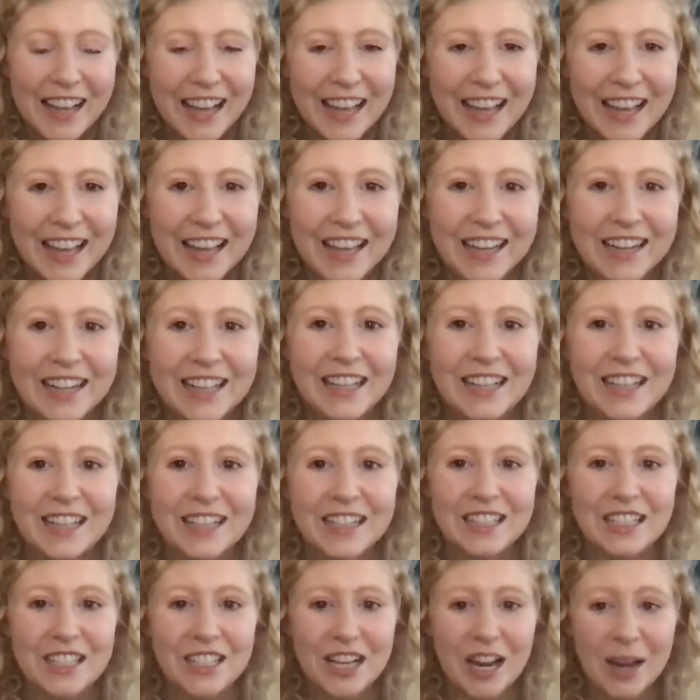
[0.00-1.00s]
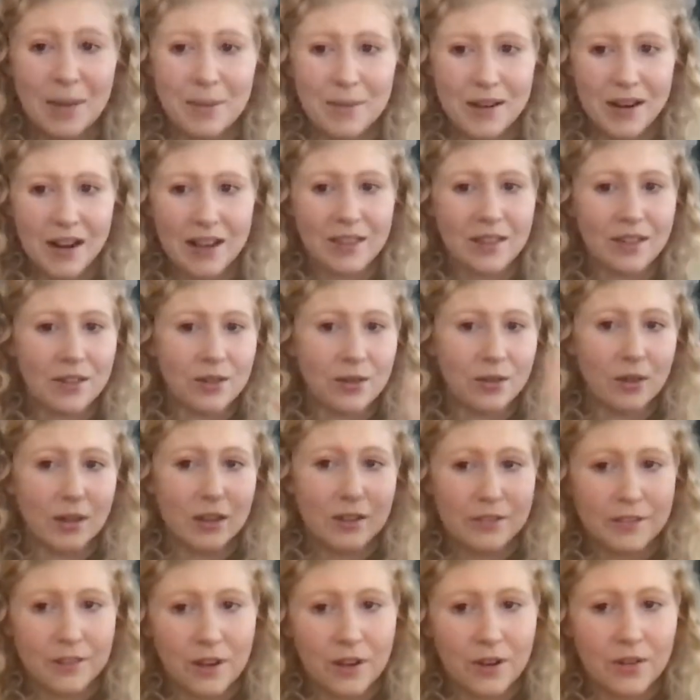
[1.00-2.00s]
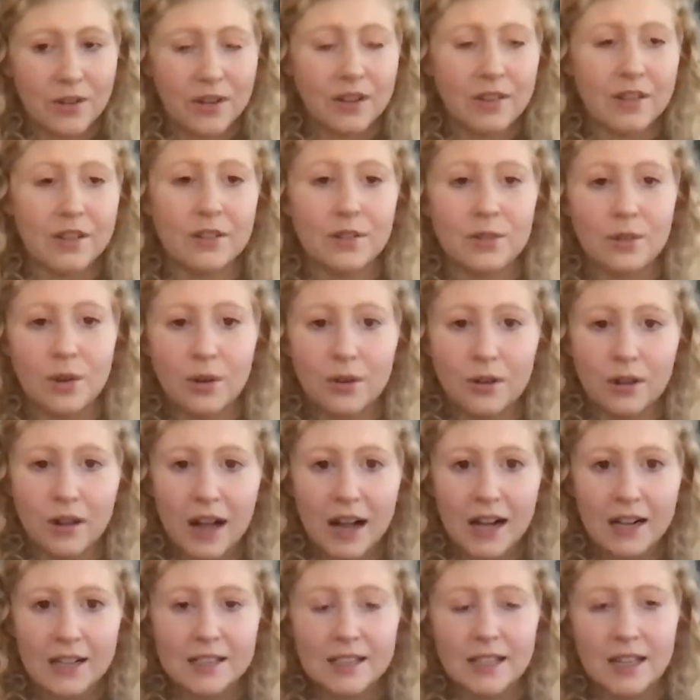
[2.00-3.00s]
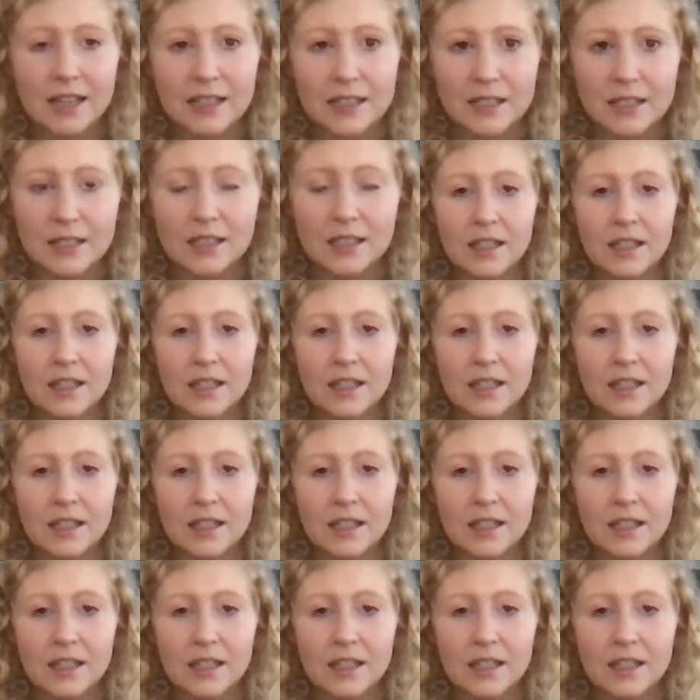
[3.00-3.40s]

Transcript: and Gemini, the north node, and you know, the nodal axis